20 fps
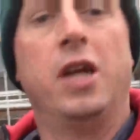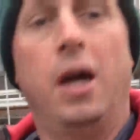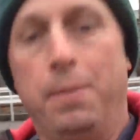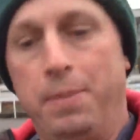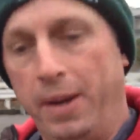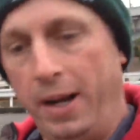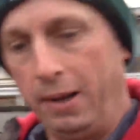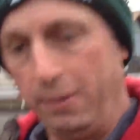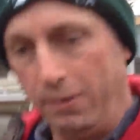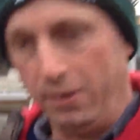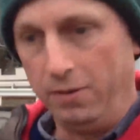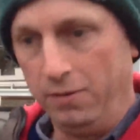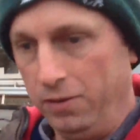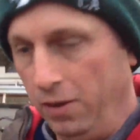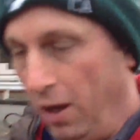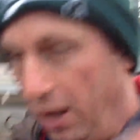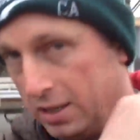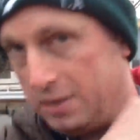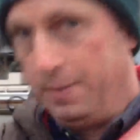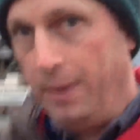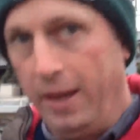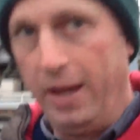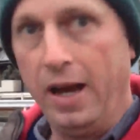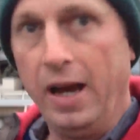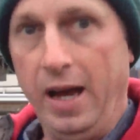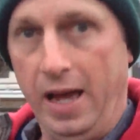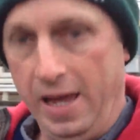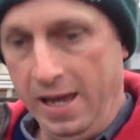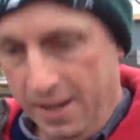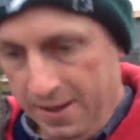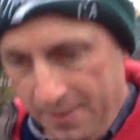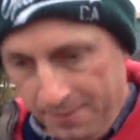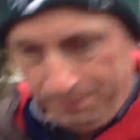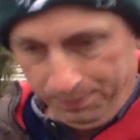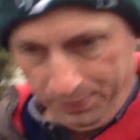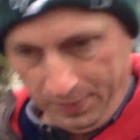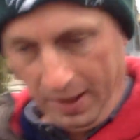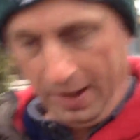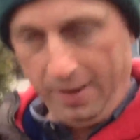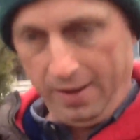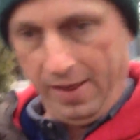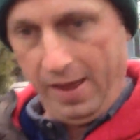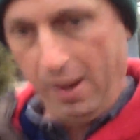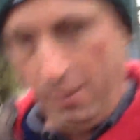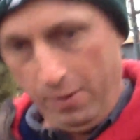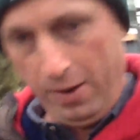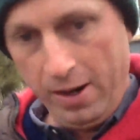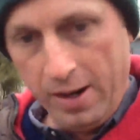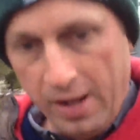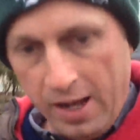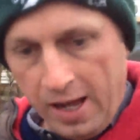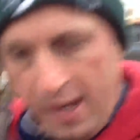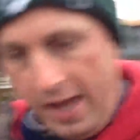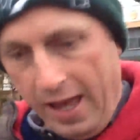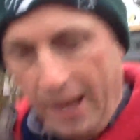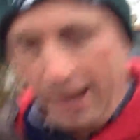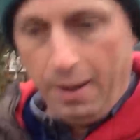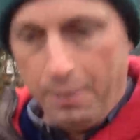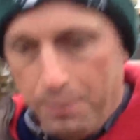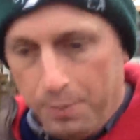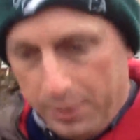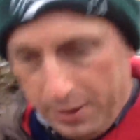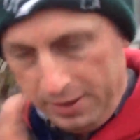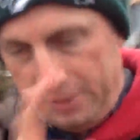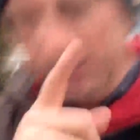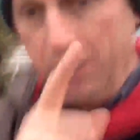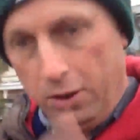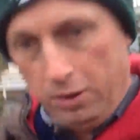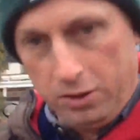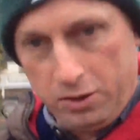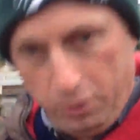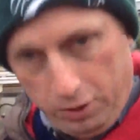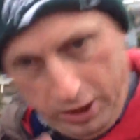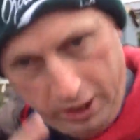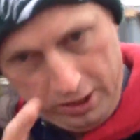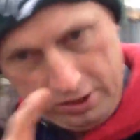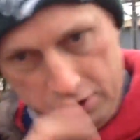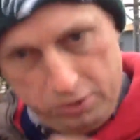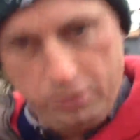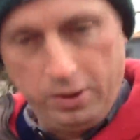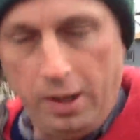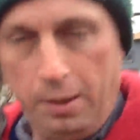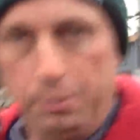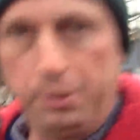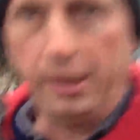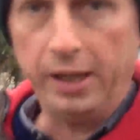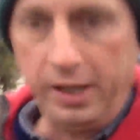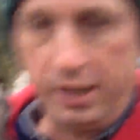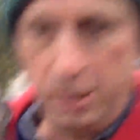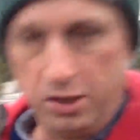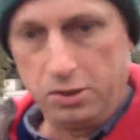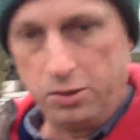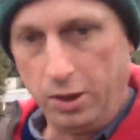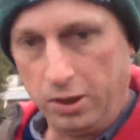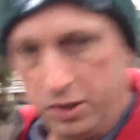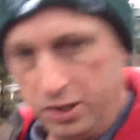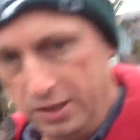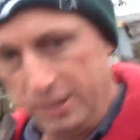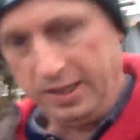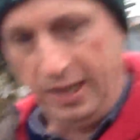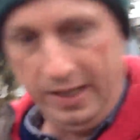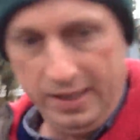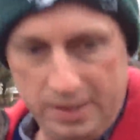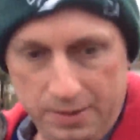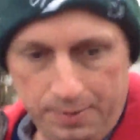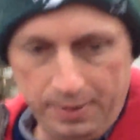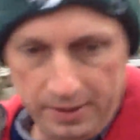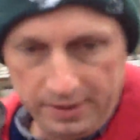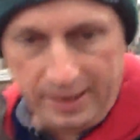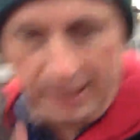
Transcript: up, and I would have lost my eye out of that one. So kids do not play in construction sites. But